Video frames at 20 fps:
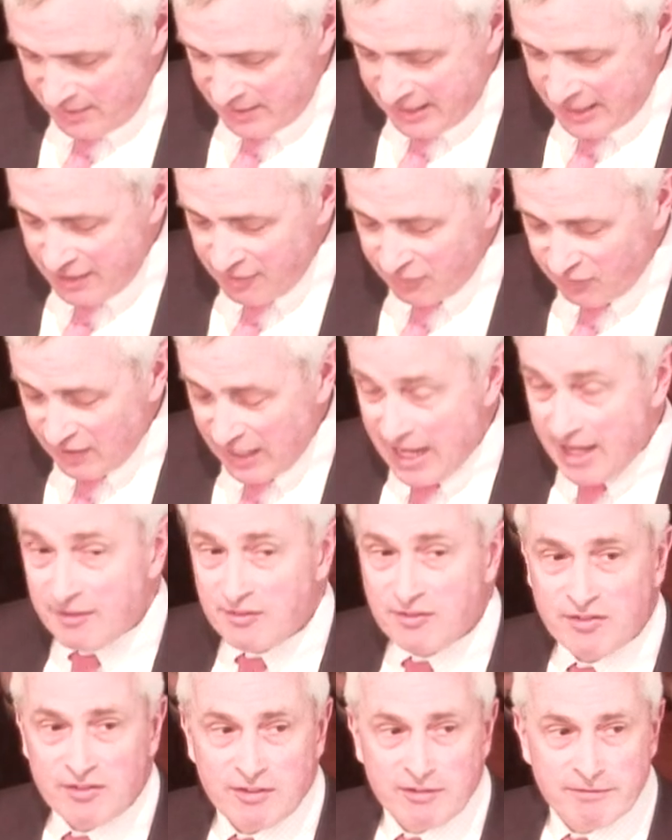He
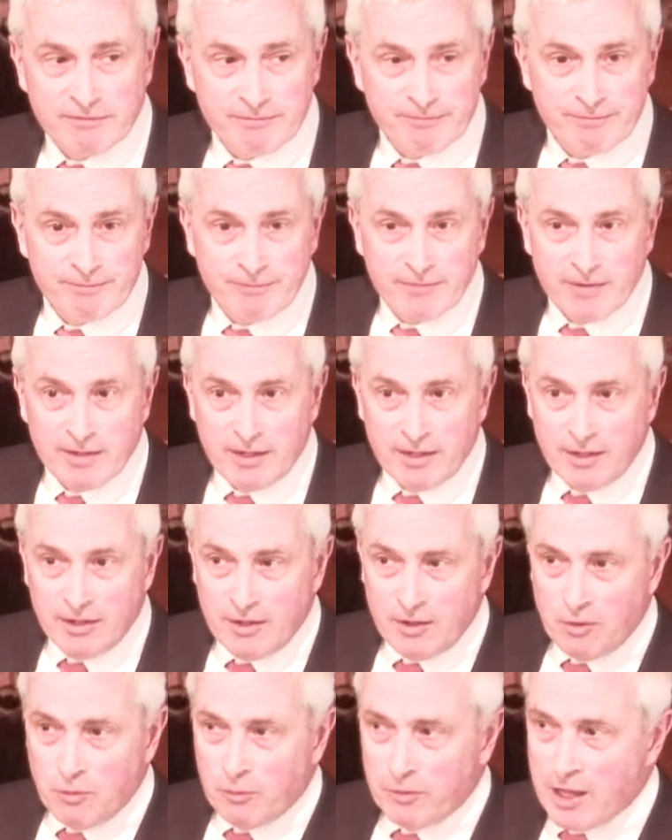says,
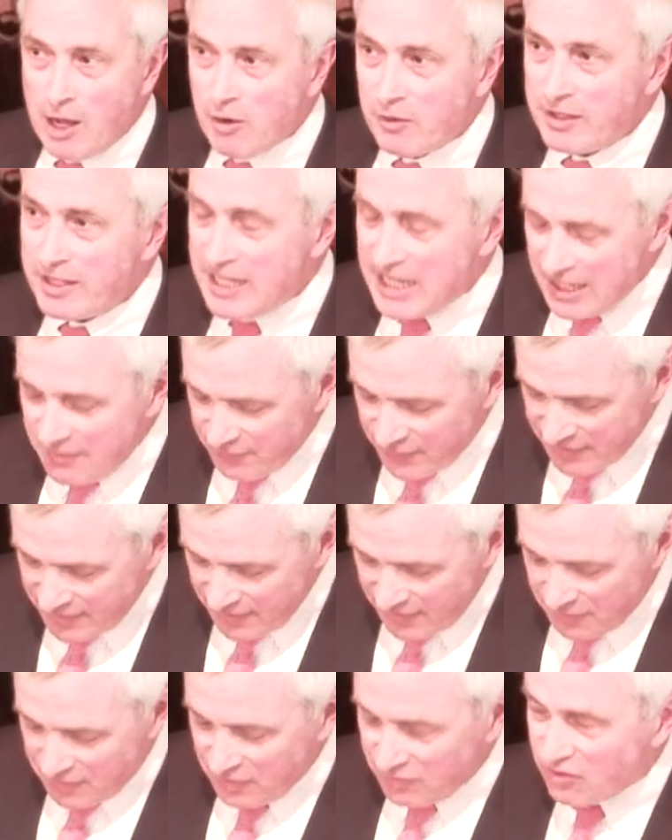without even
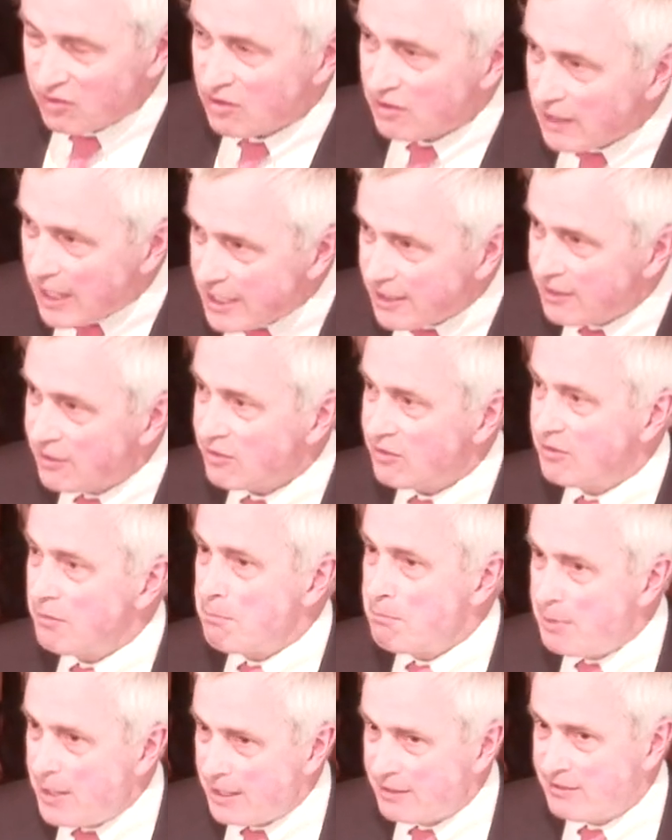the slightest
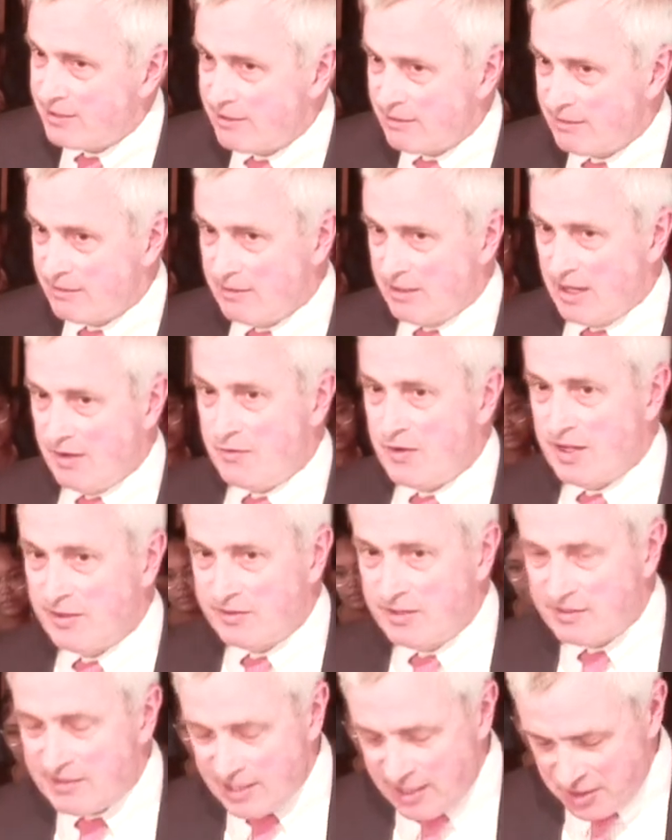bit of
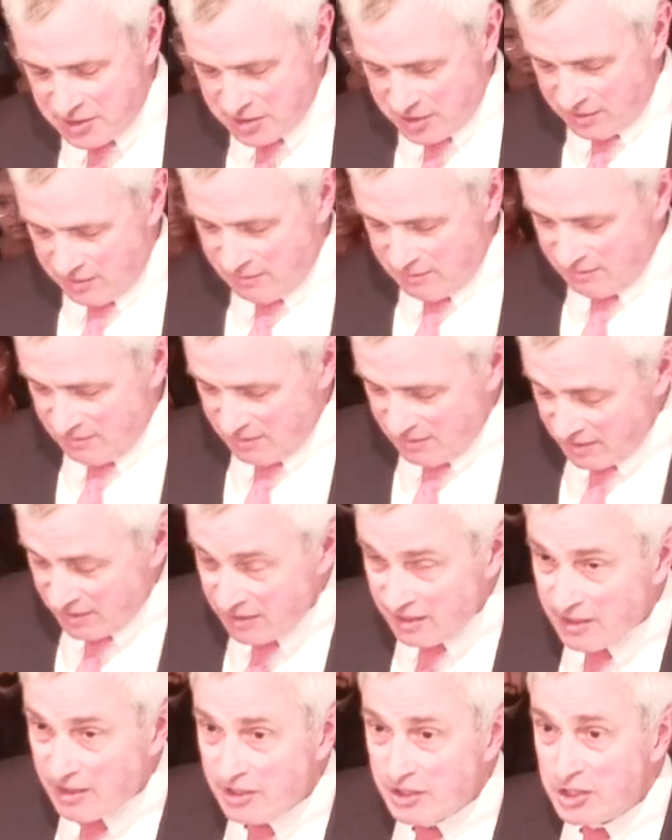hesitation,
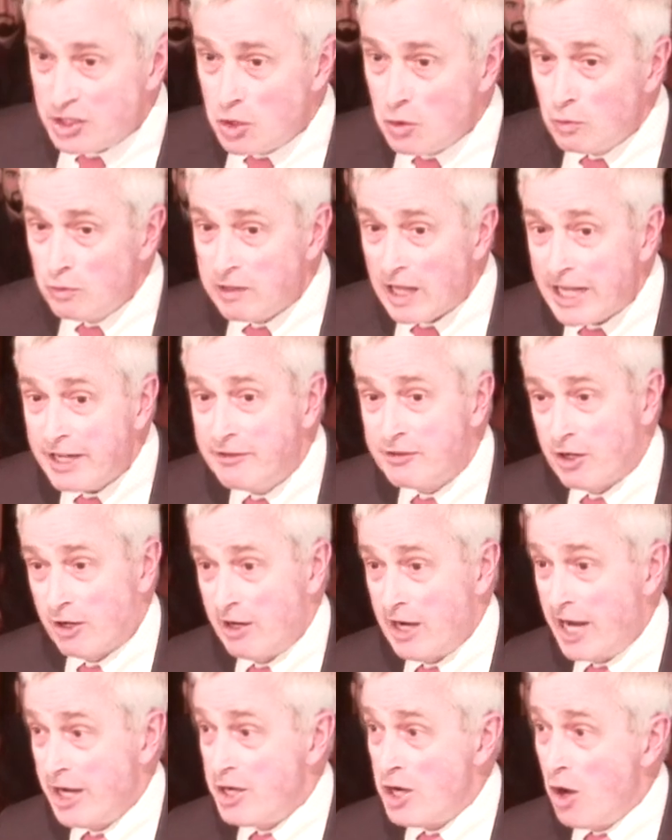You liked her,
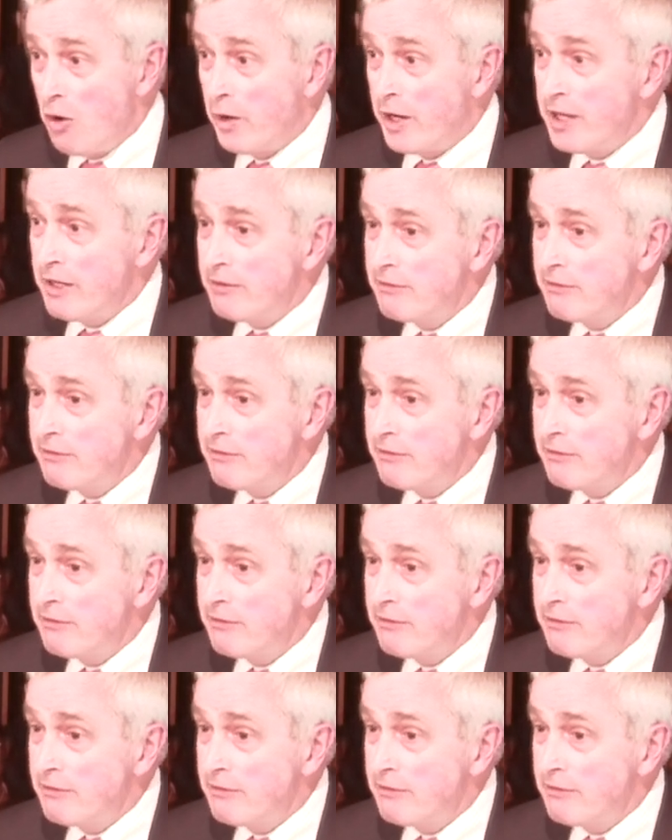I know it.